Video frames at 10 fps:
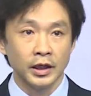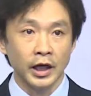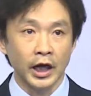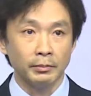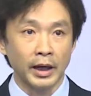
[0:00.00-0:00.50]

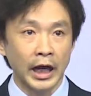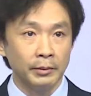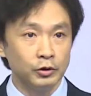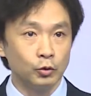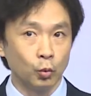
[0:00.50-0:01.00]
I'm
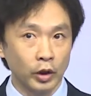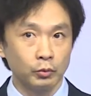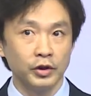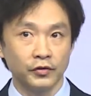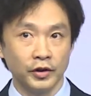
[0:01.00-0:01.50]
happy to work
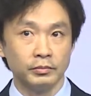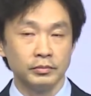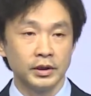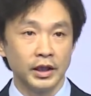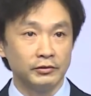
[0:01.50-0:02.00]
with them,
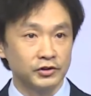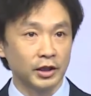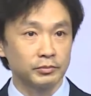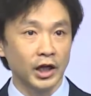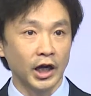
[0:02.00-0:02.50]
and
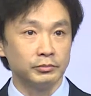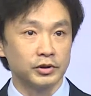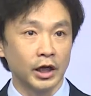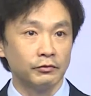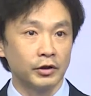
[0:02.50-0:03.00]

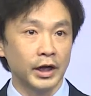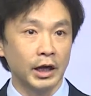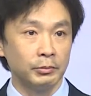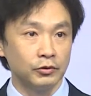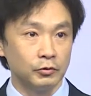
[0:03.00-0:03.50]
sometimes I'm very
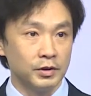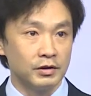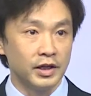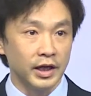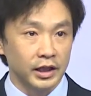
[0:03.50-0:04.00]
happy to be
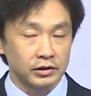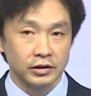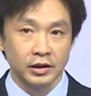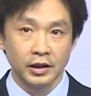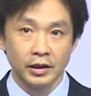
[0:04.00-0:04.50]
led
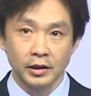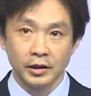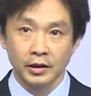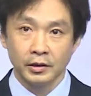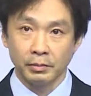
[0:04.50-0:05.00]

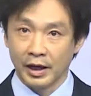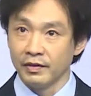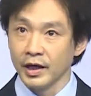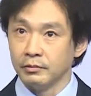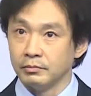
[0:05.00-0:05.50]
by
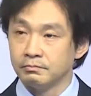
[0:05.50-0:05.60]
them.